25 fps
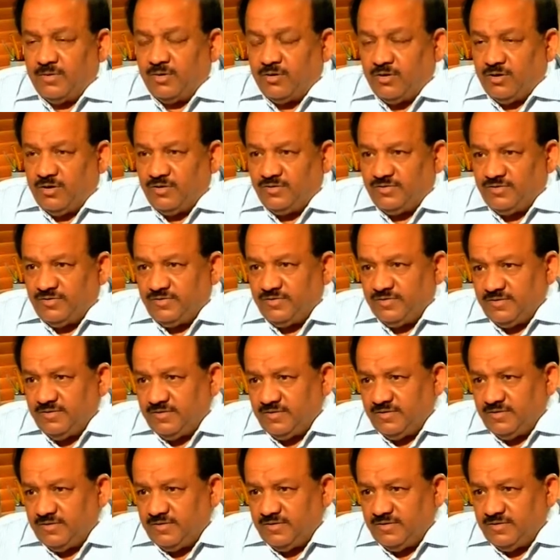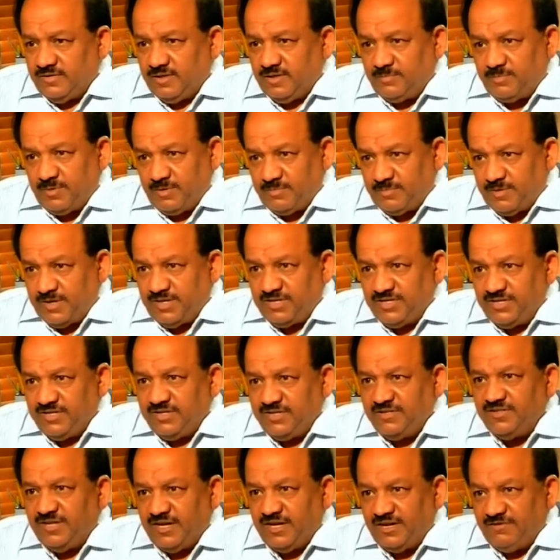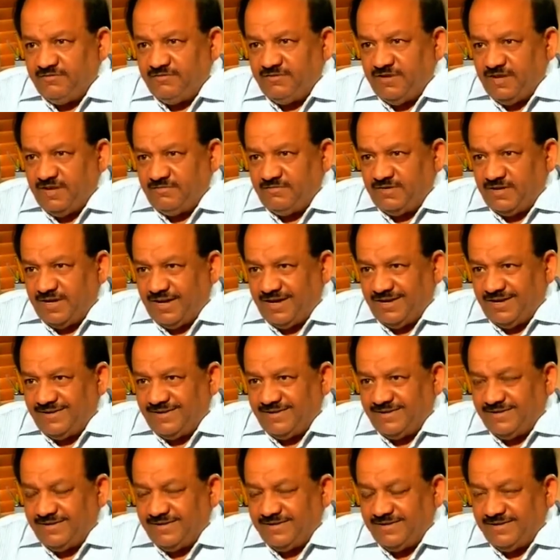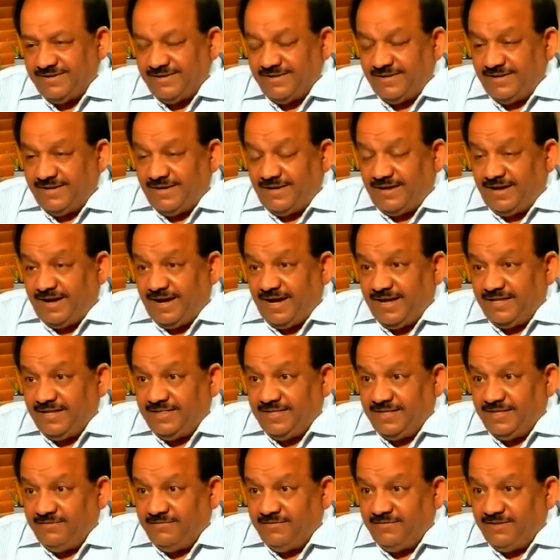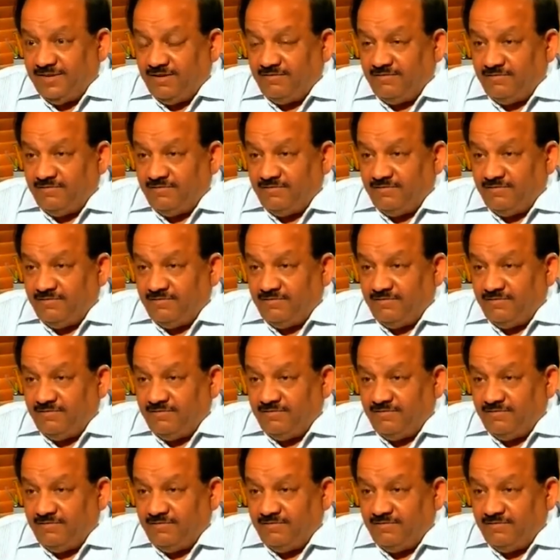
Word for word: because the preparations that we have done, I think